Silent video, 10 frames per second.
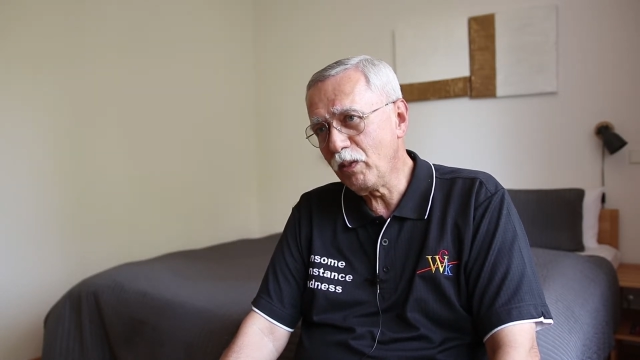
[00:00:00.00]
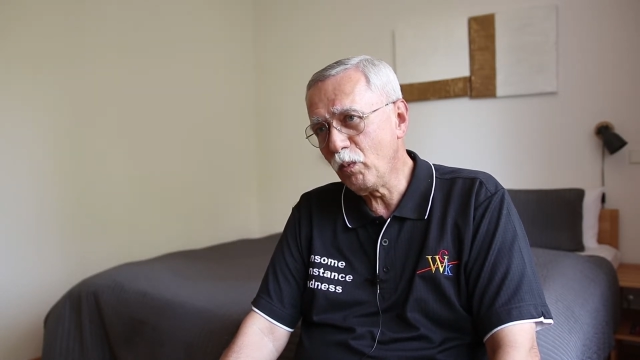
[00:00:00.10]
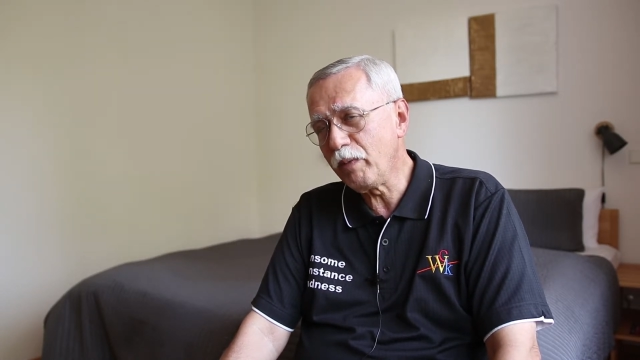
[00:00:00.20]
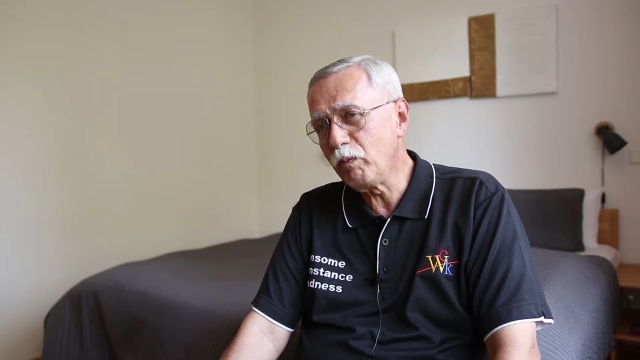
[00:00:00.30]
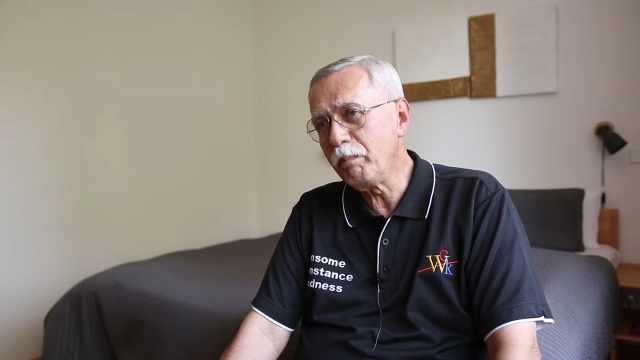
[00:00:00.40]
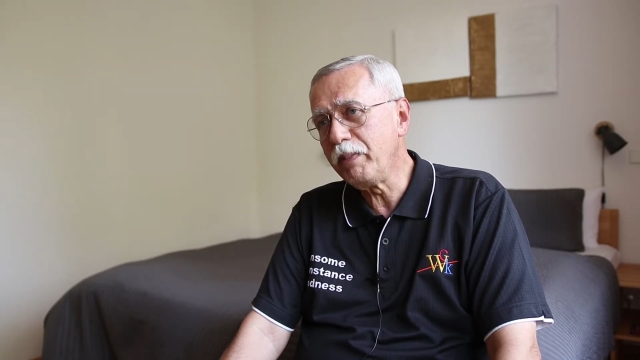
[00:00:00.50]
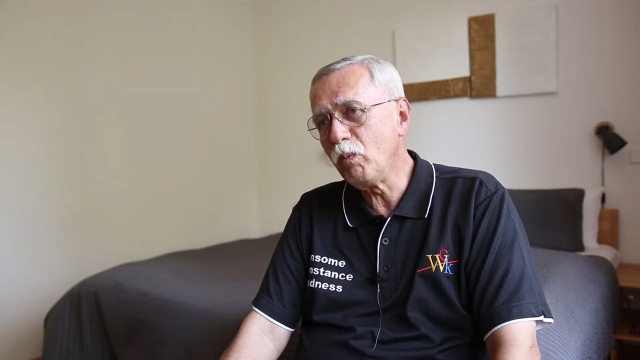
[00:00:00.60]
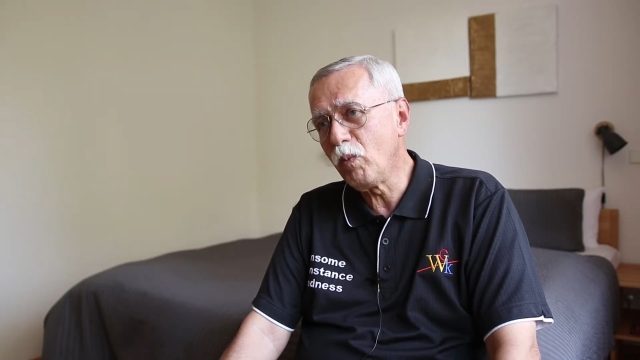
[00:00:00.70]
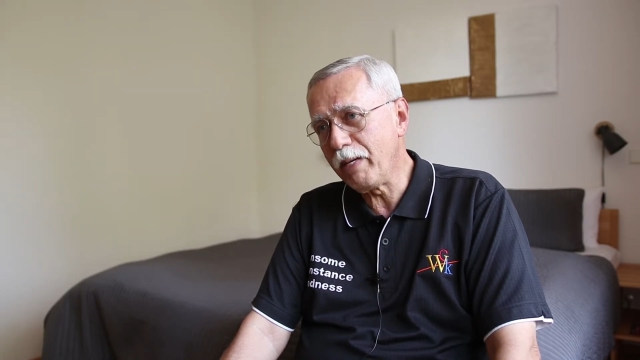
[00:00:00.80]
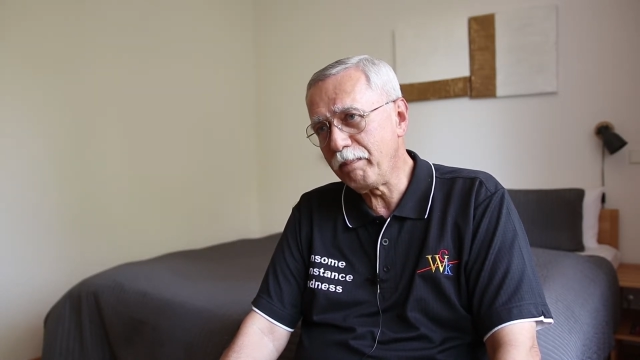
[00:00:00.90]
we would be
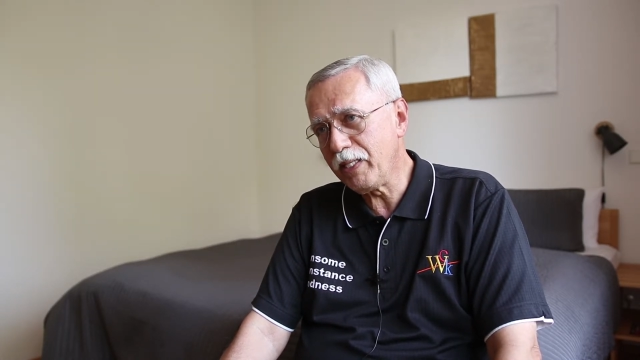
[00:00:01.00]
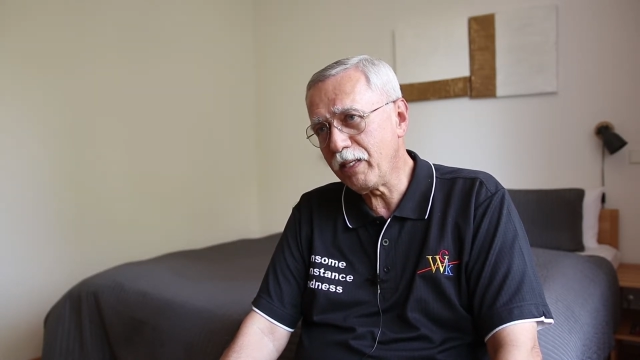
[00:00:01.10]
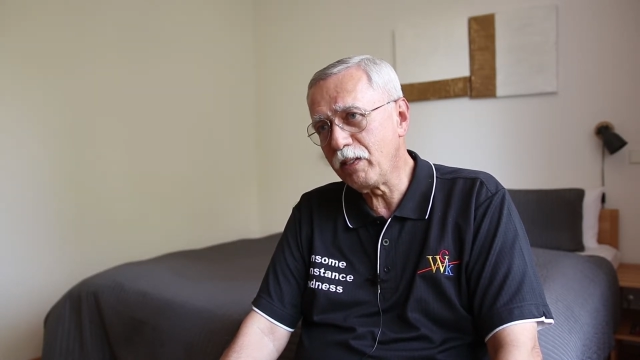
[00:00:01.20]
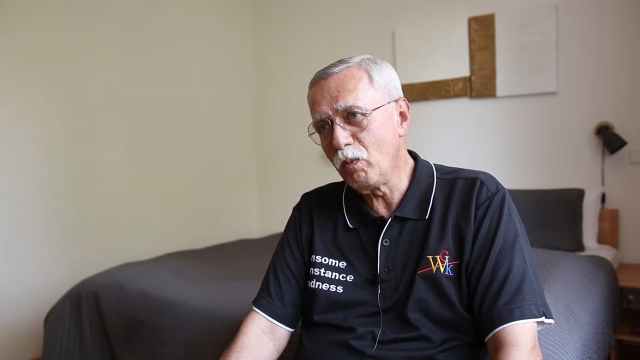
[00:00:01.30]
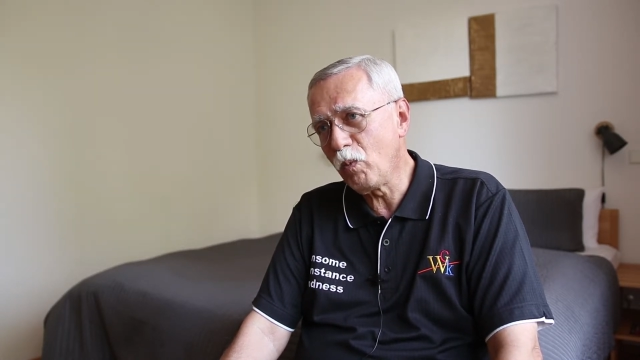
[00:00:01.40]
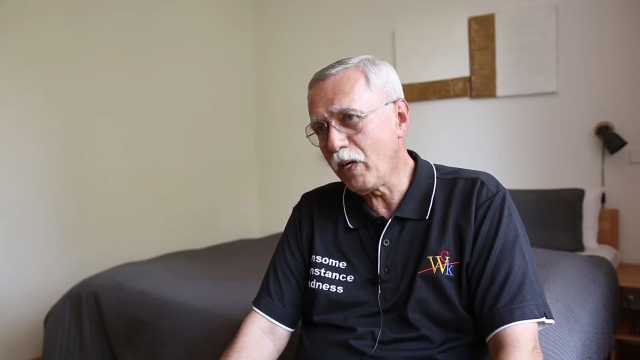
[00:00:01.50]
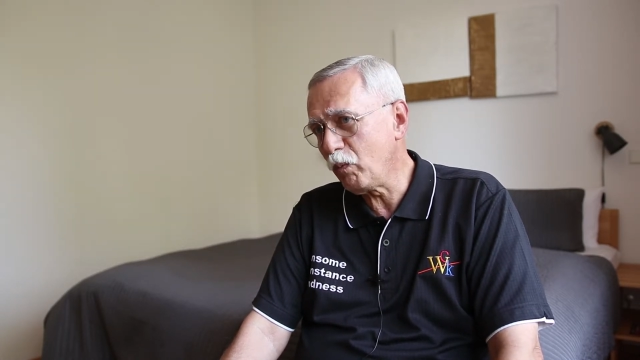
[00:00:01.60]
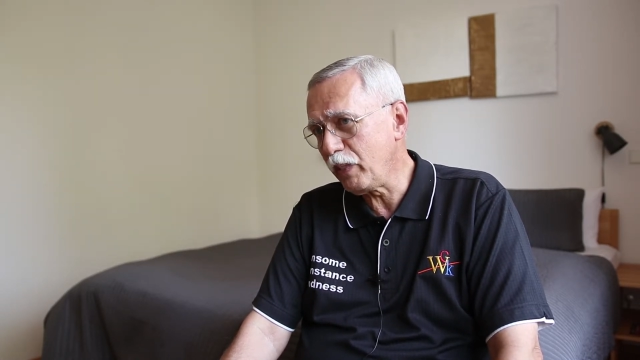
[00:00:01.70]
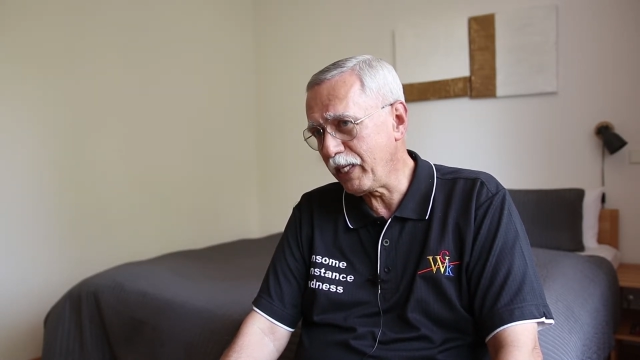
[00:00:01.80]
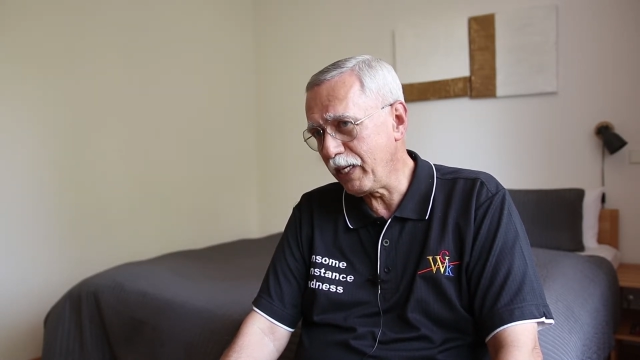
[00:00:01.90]
wiped out in one
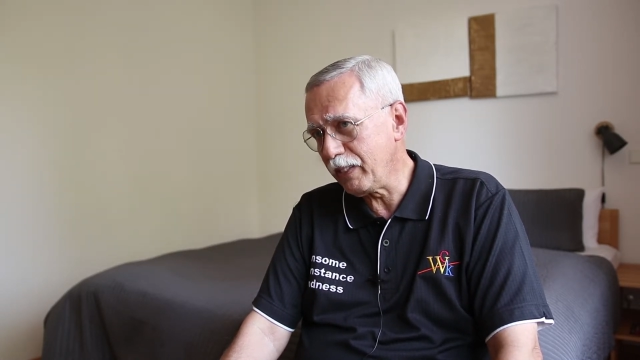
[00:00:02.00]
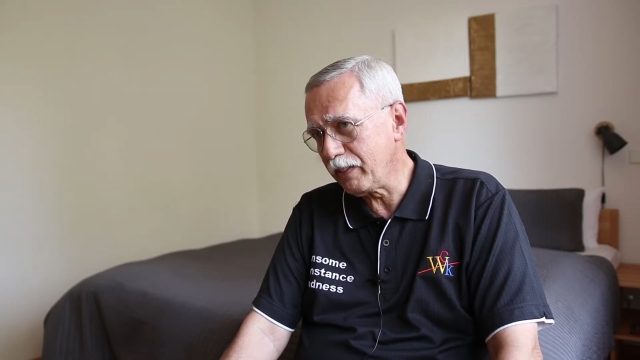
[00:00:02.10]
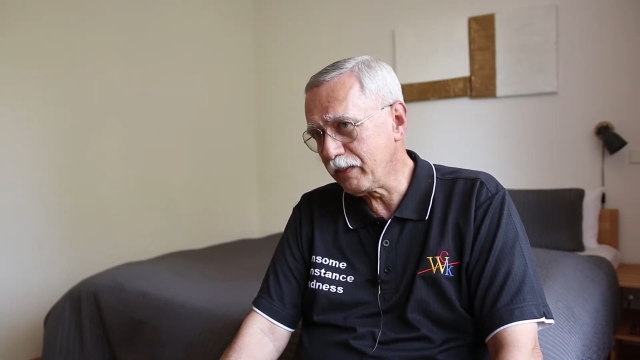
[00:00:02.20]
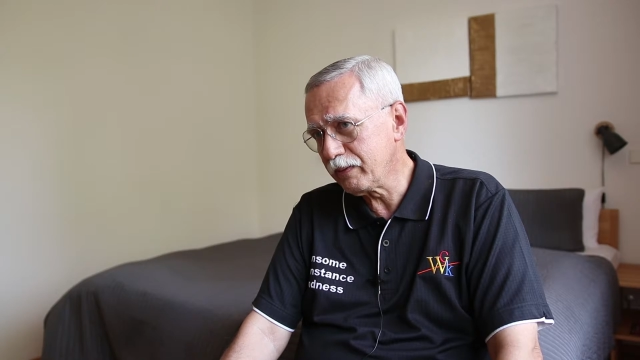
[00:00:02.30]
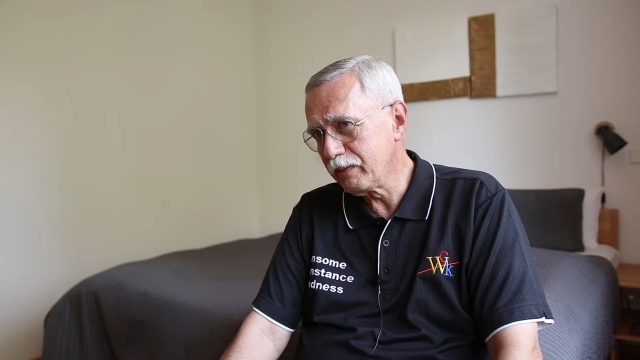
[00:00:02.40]
weekend.